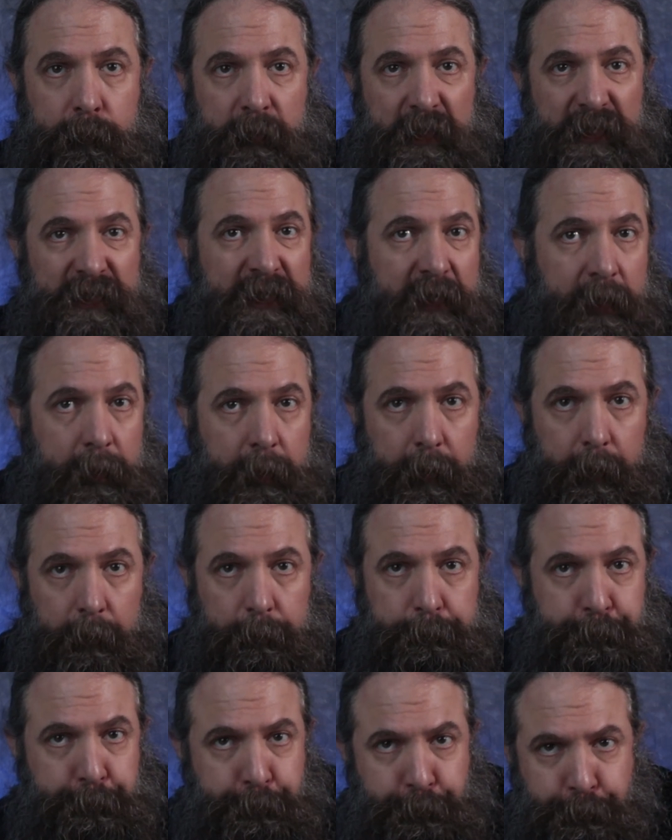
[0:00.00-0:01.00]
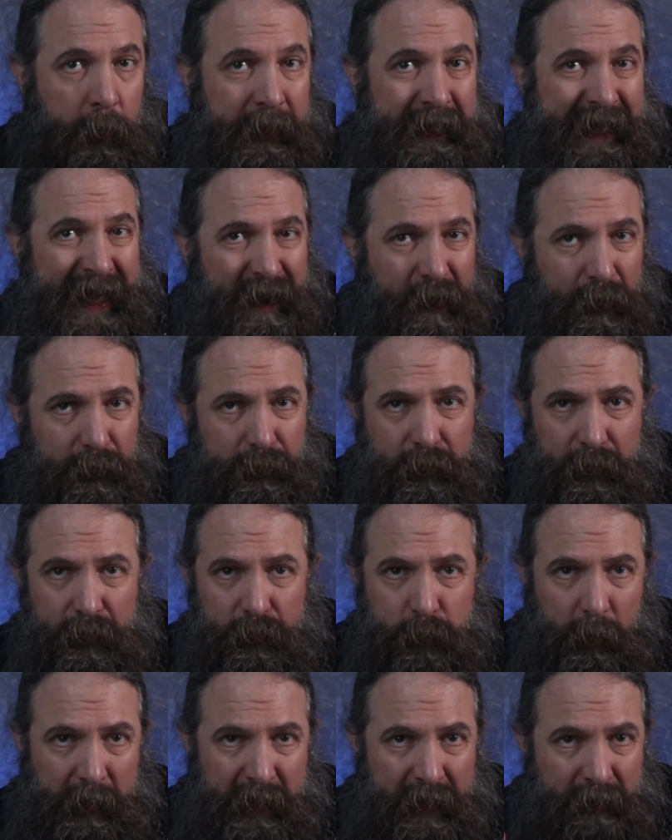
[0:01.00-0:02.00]
the city. Your
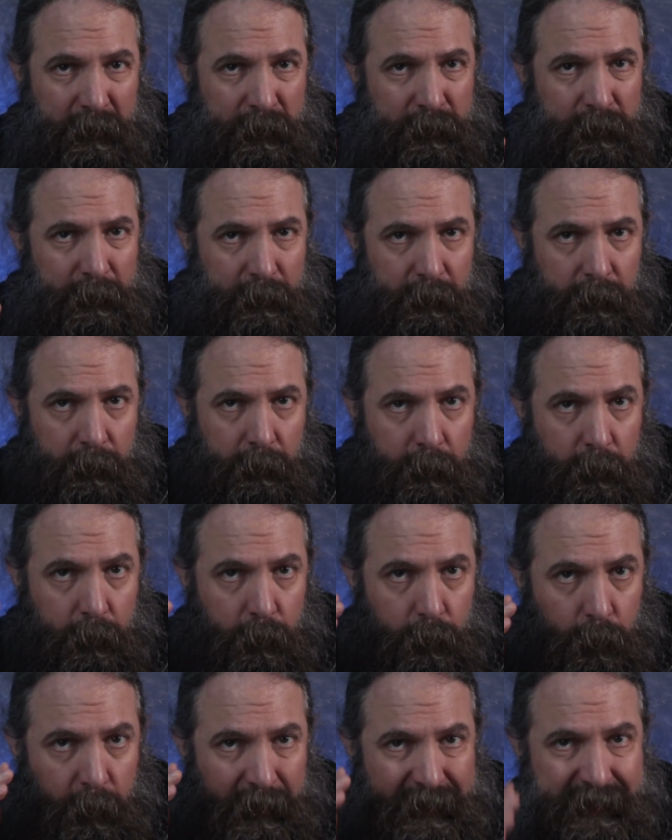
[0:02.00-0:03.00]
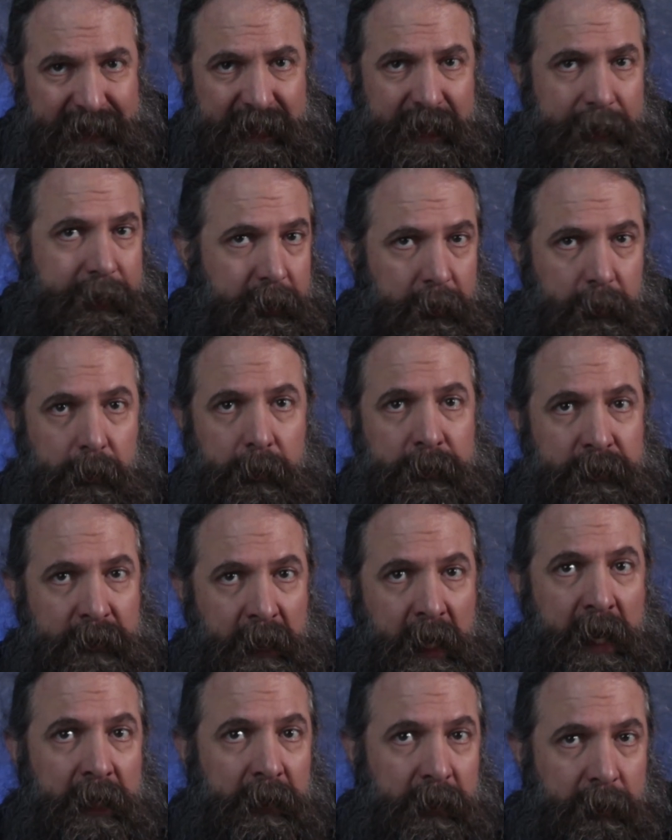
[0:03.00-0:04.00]
characters will have ridiculous
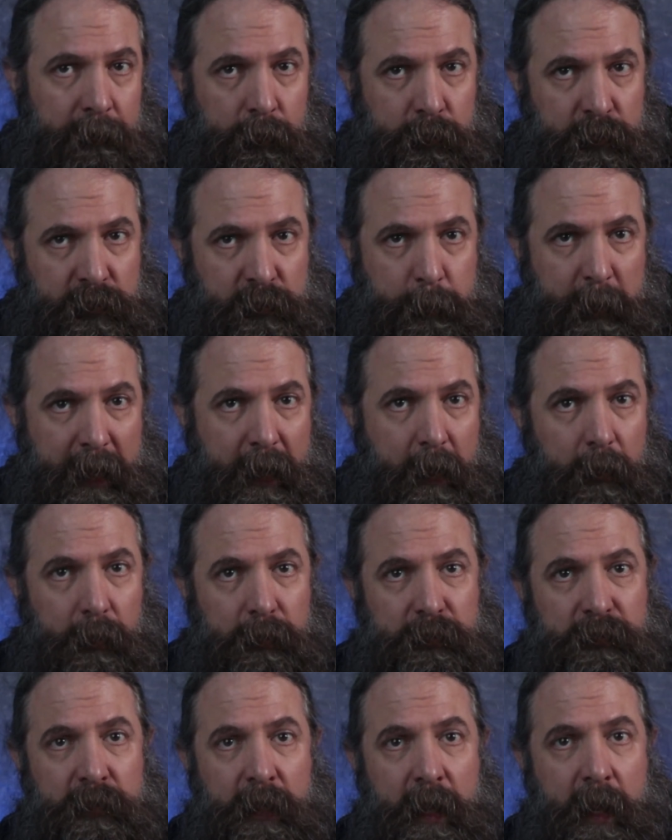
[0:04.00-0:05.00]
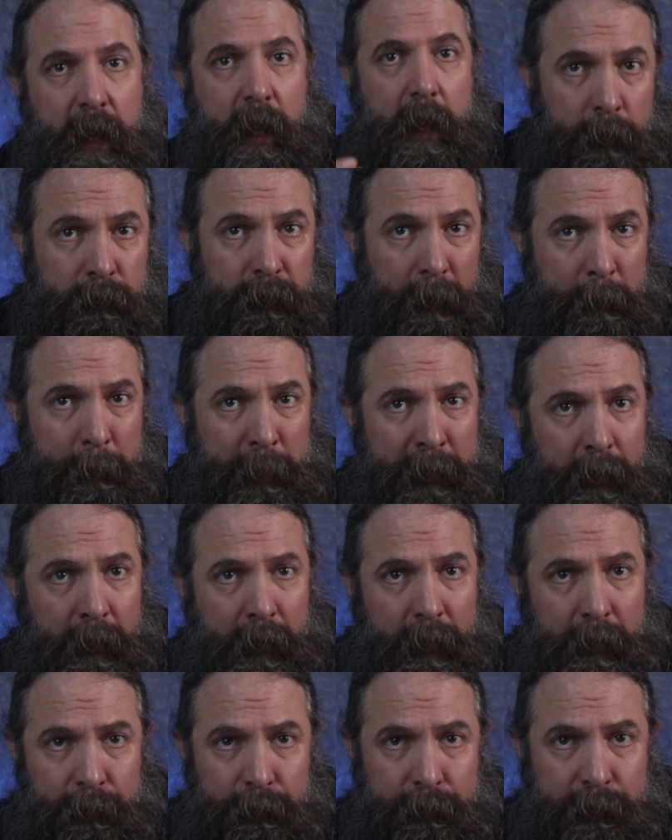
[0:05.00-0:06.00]
high-level spells. Over a
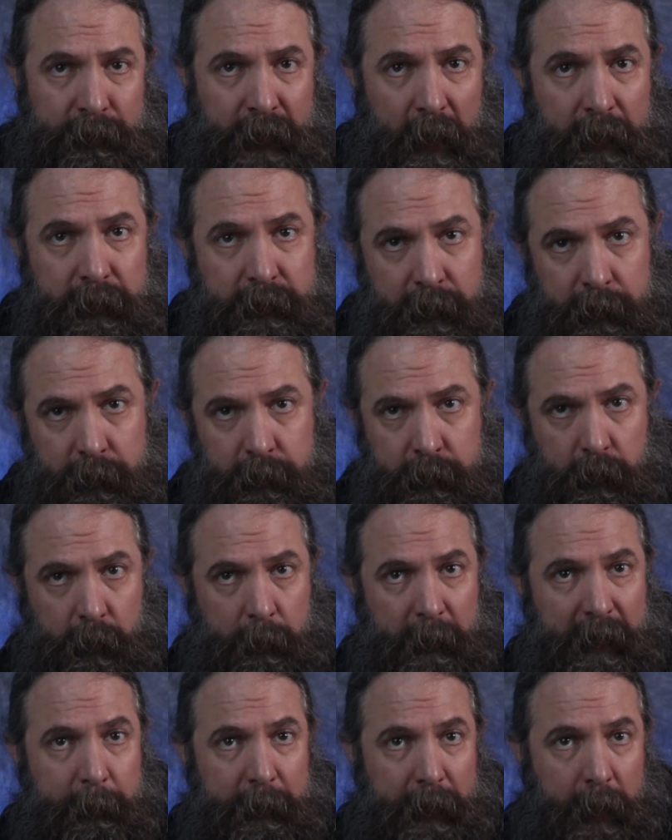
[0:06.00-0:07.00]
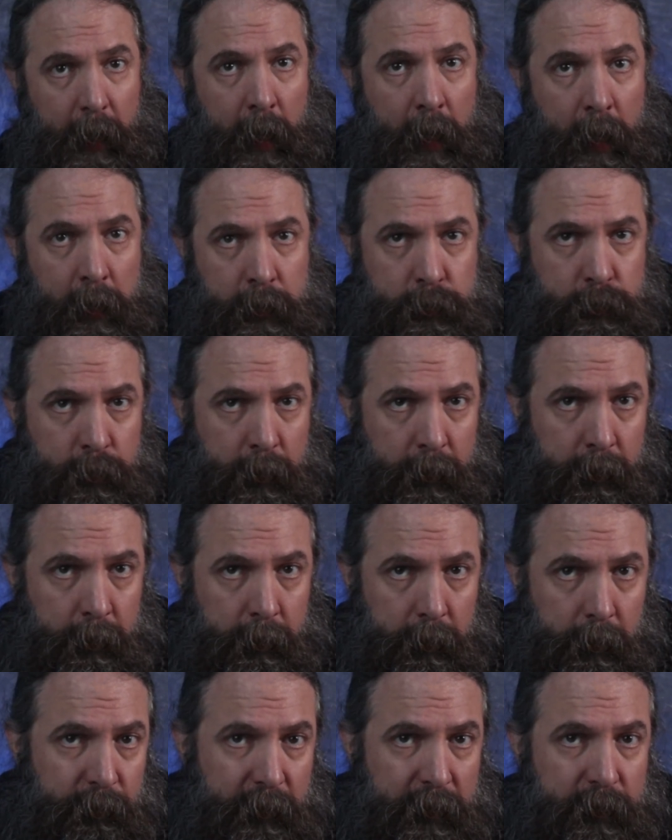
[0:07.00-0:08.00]
period of dozens or maybe 100
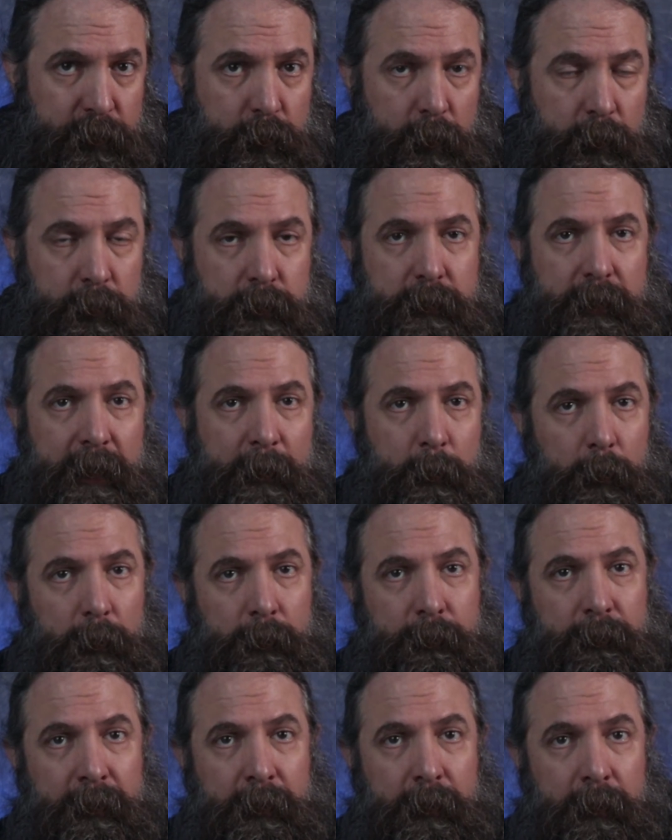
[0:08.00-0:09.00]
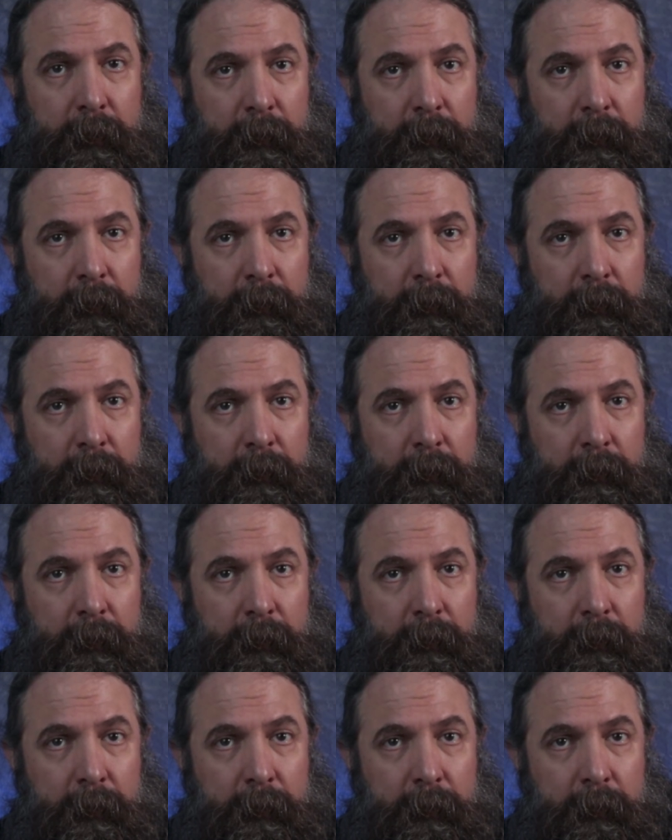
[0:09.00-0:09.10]
adventures, they will